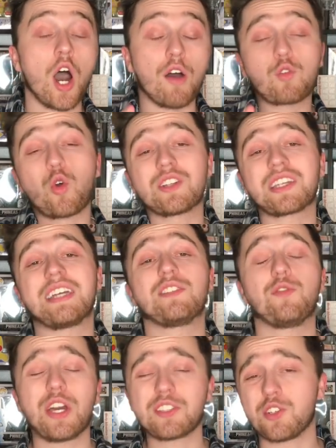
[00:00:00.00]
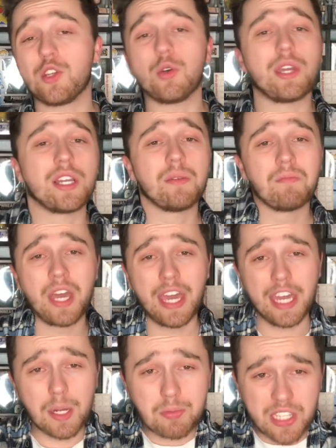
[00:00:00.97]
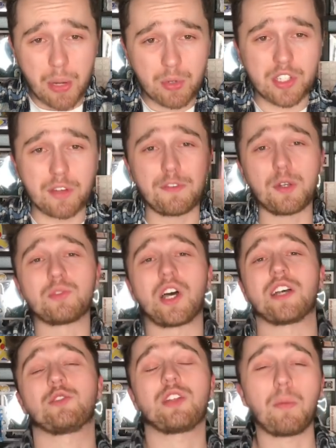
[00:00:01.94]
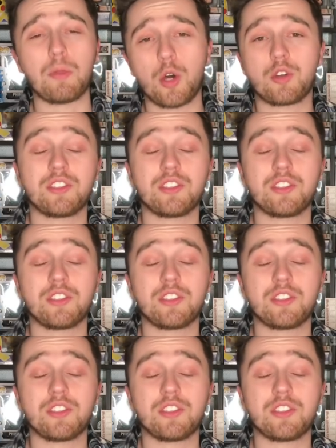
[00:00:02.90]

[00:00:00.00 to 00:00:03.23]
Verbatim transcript: Of course, guys, if you guys are new here, hit up Sandwich John Films also down below,